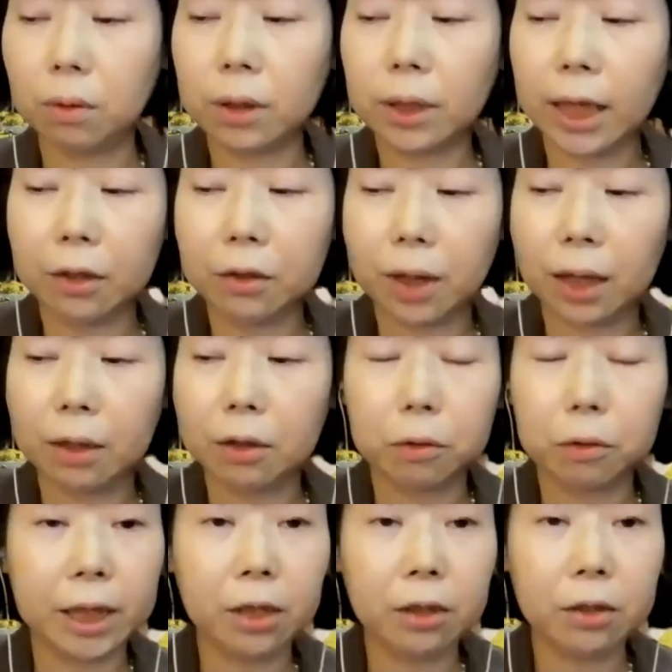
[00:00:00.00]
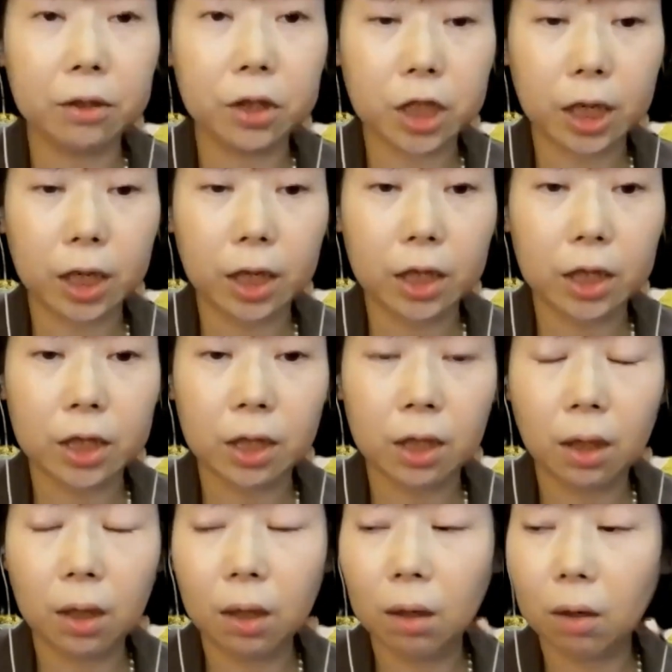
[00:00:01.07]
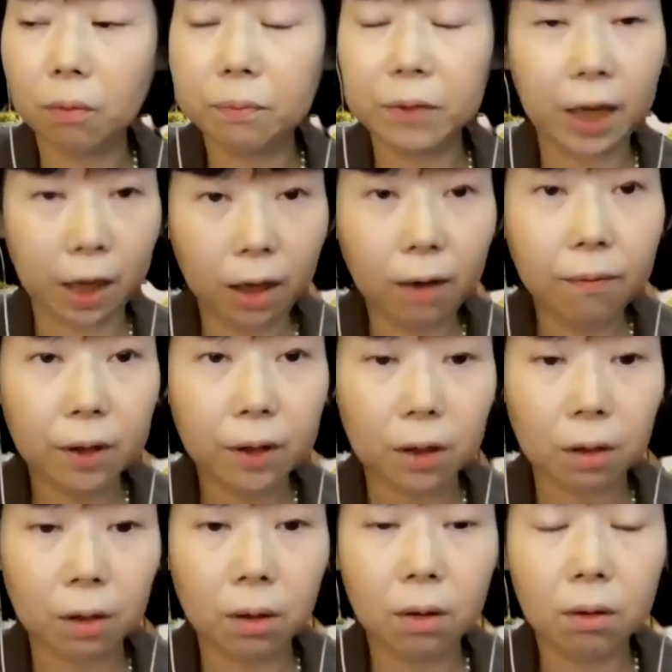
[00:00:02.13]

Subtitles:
get a quick change of behavior